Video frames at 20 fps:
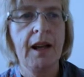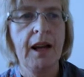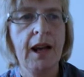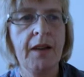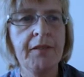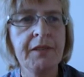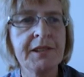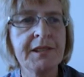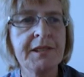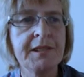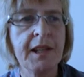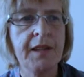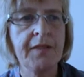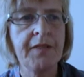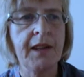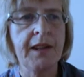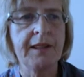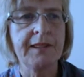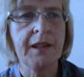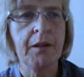Having said
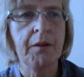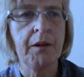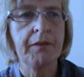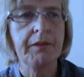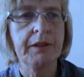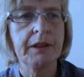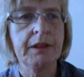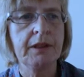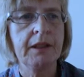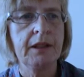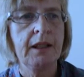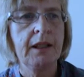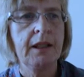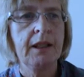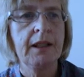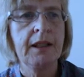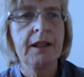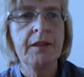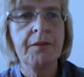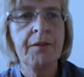that, however,
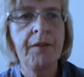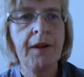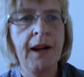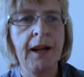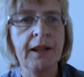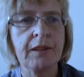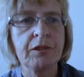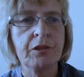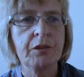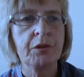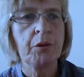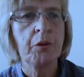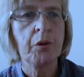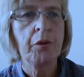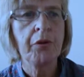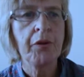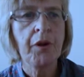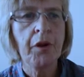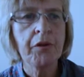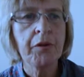in fact,
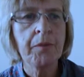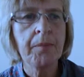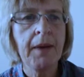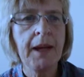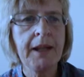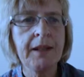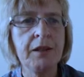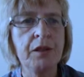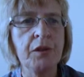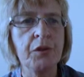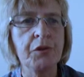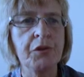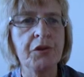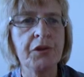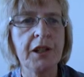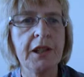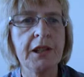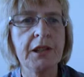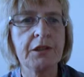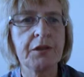although the main use
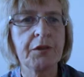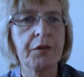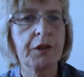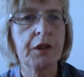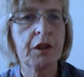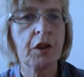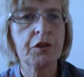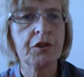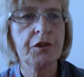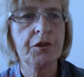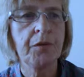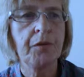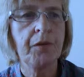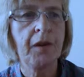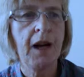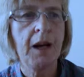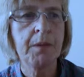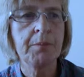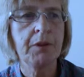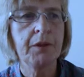is for cotton
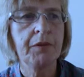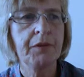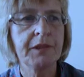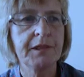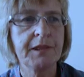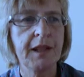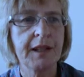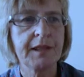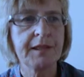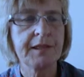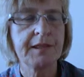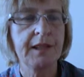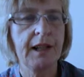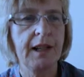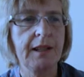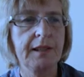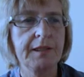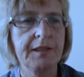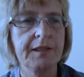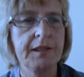fibre for
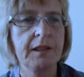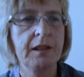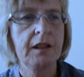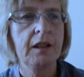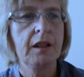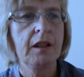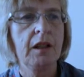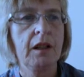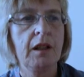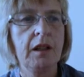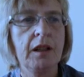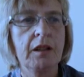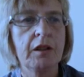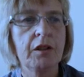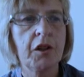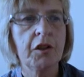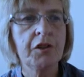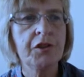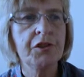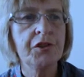textiles,
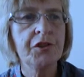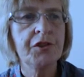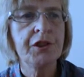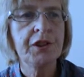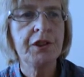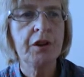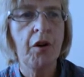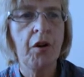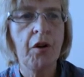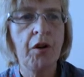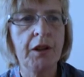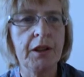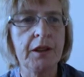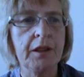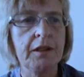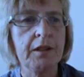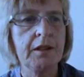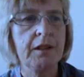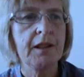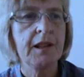cottonseed
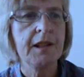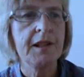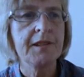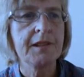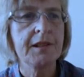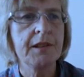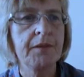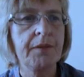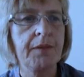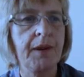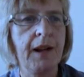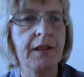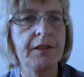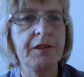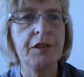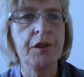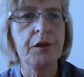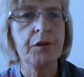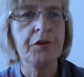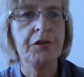oil is in
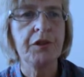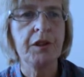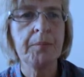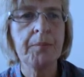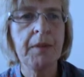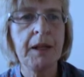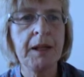fact used in